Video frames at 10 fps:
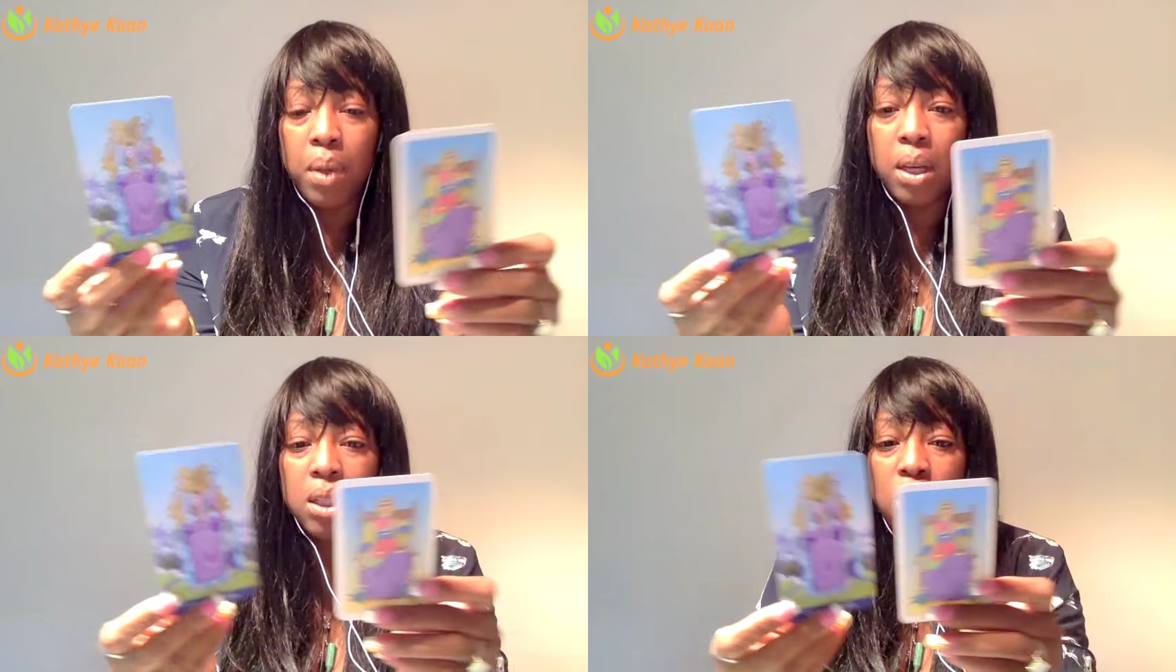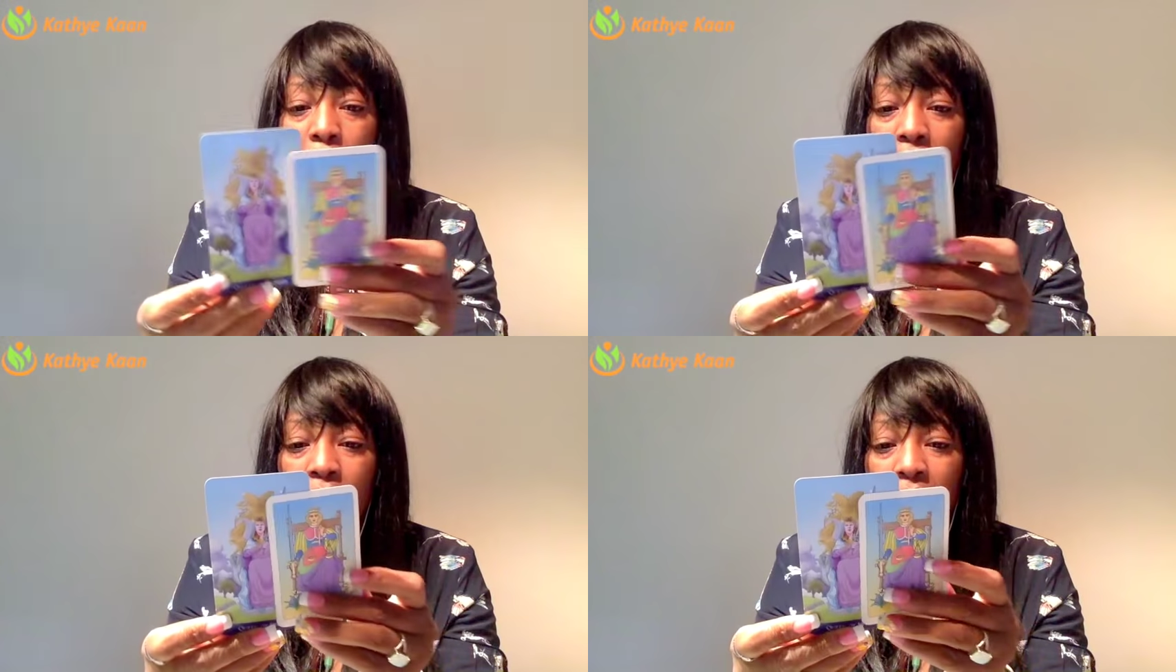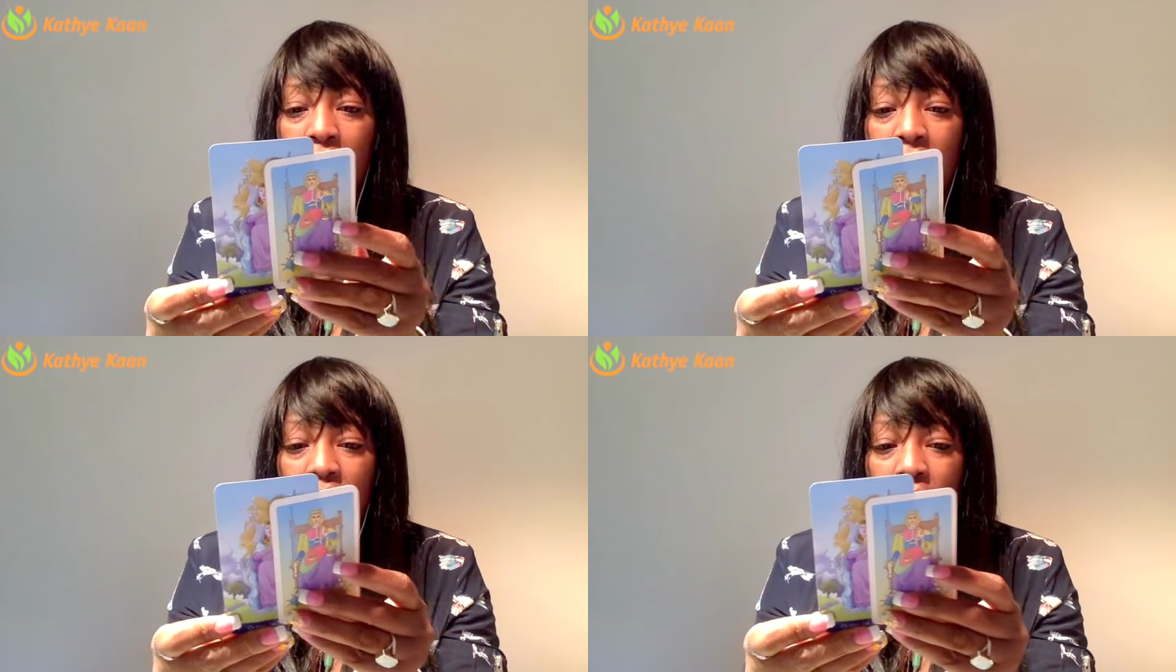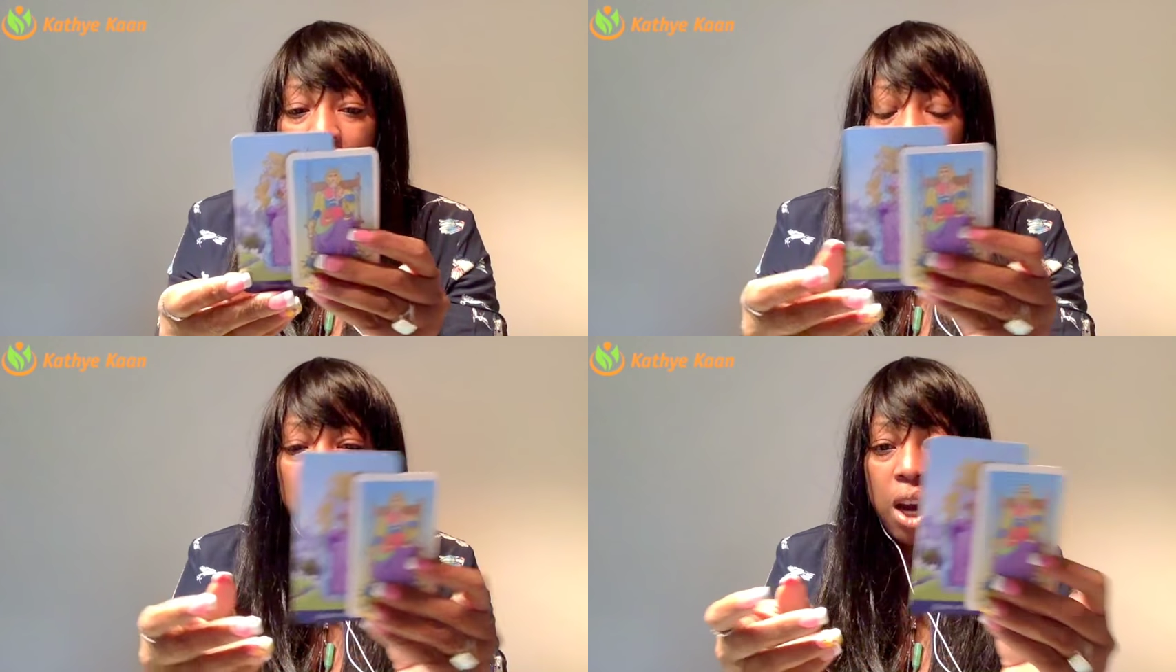because you have the energy of
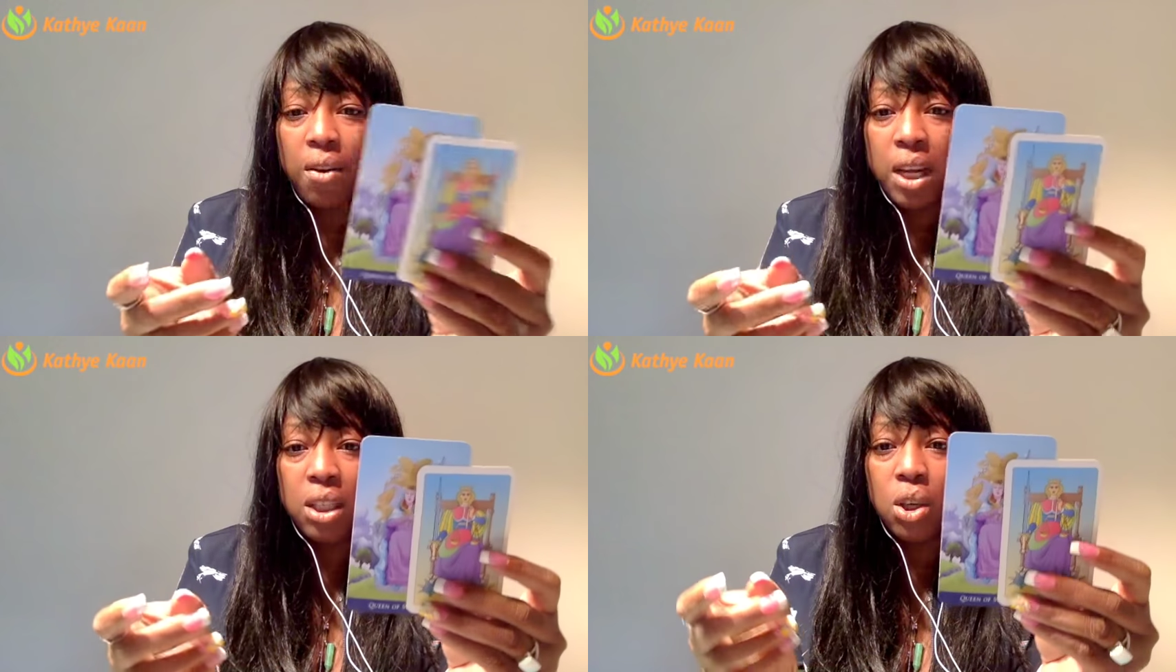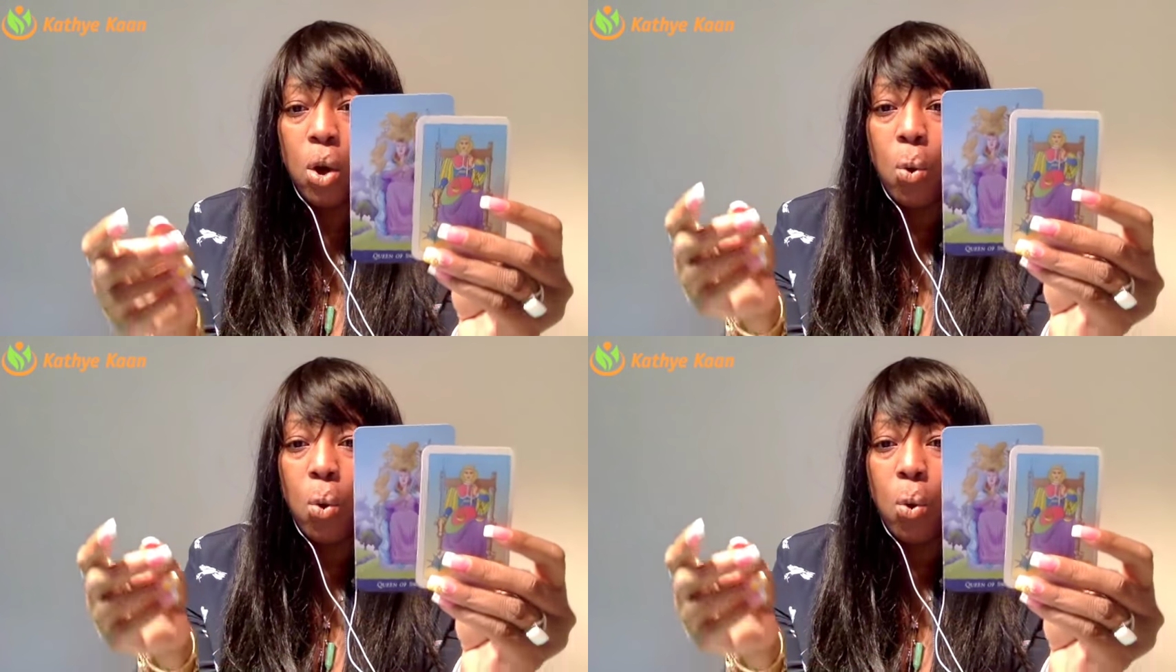the chariot